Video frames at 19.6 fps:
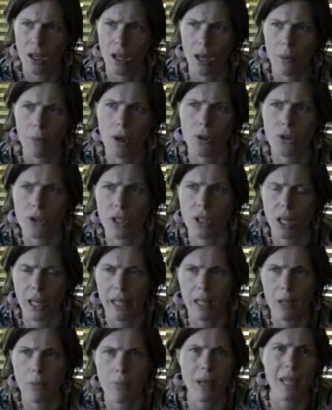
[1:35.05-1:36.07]
I'm
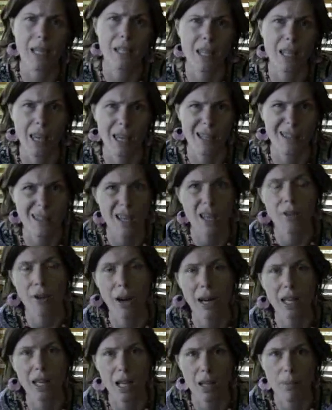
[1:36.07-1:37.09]
constantly competing against other
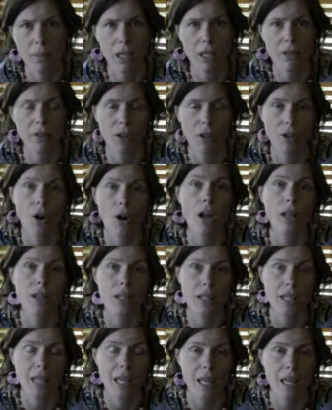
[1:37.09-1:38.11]
academics for grant
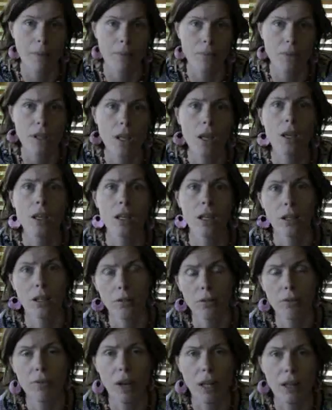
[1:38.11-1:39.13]
schemes and
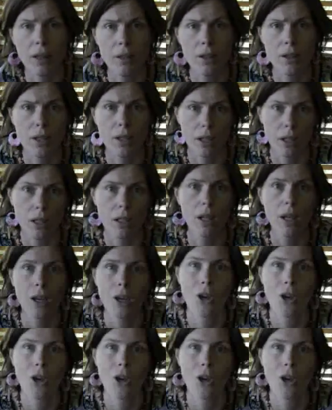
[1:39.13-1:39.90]
funds and